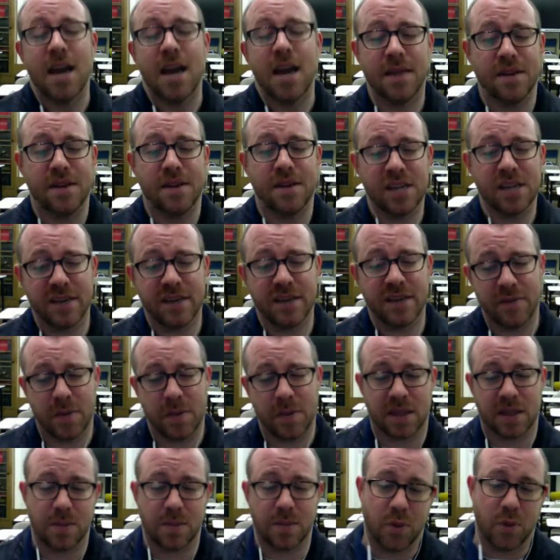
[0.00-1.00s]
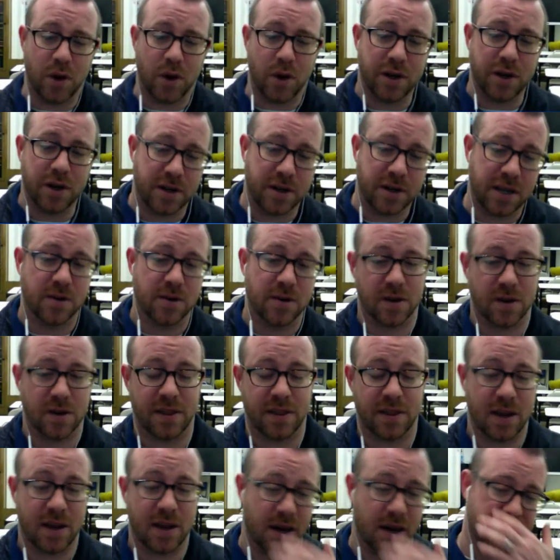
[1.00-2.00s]
then you give them like the pointer here or
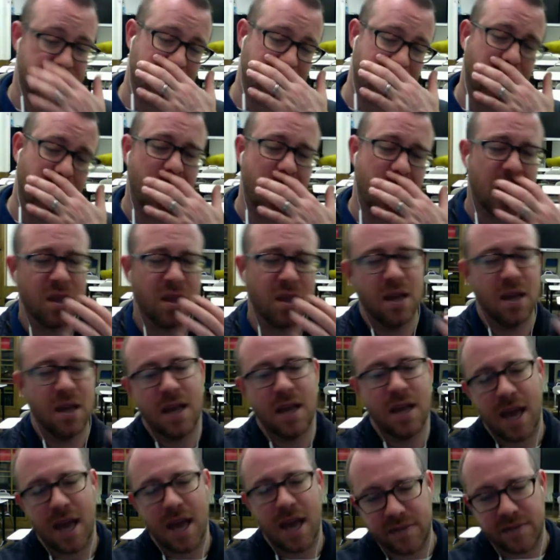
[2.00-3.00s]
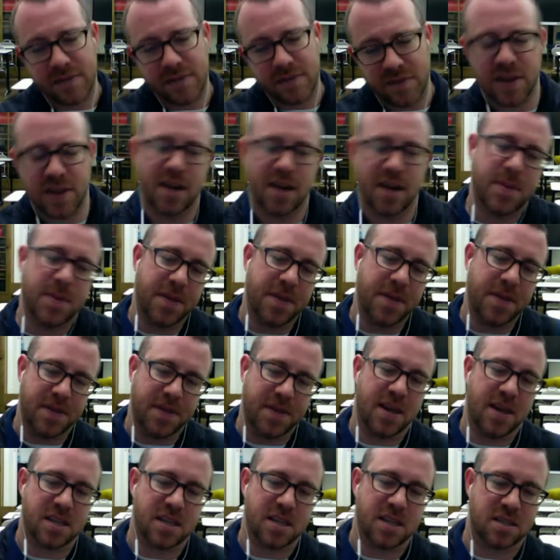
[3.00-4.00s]
there. It's like, well, hey, have you thought about
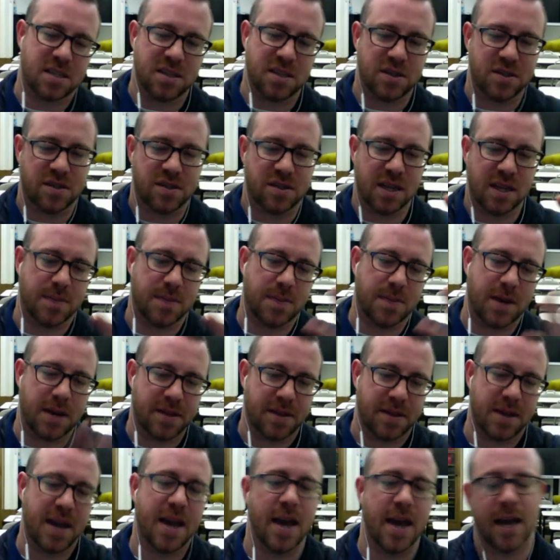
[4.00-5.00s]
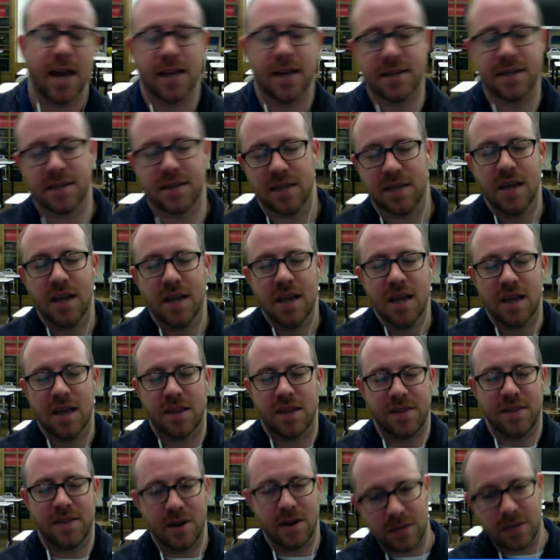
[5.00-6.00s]
this? Did you think about that? And
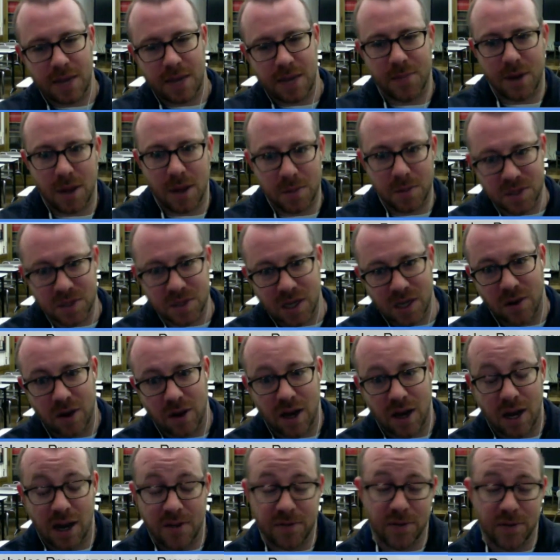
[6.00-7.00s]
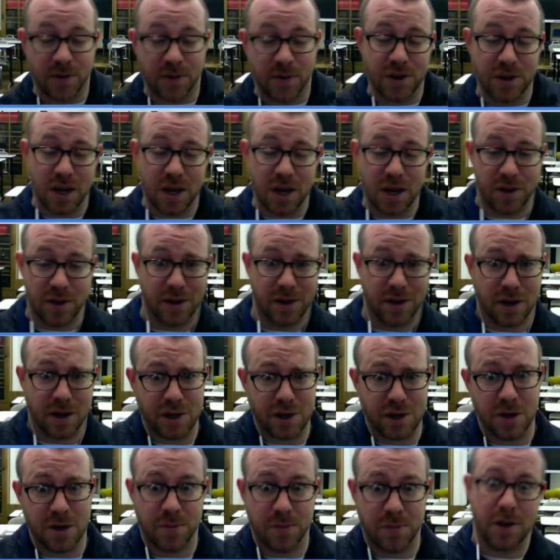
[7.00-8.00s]
their light bulbs go off, or you go there and
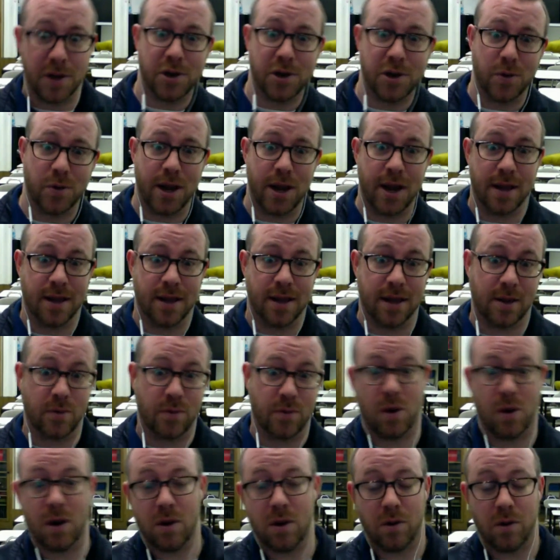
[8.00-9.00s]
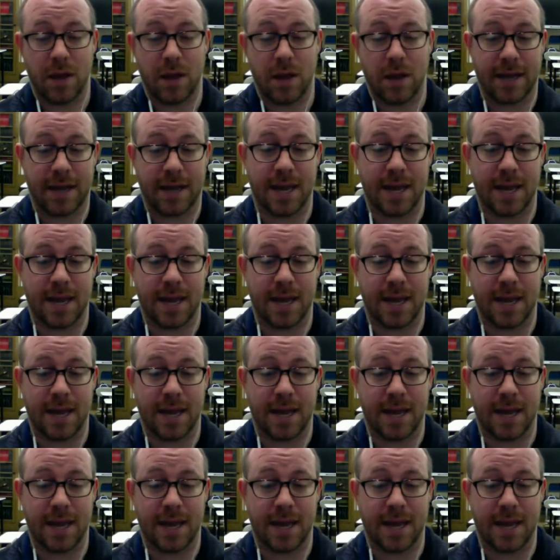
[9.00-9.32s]
you're blown away. I'm like, whoa, I can't